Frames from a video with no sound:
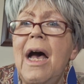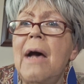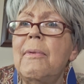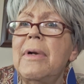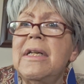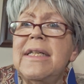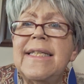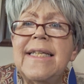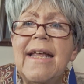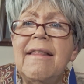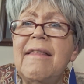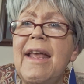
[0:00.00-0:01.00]
I wanted to
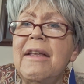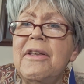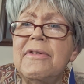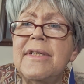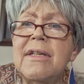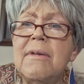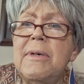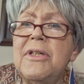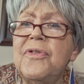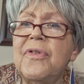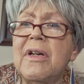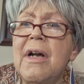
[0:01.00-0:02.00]
say thank you so
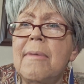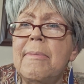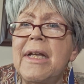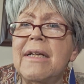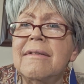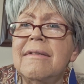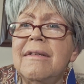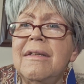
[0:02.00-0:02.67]
much for coming.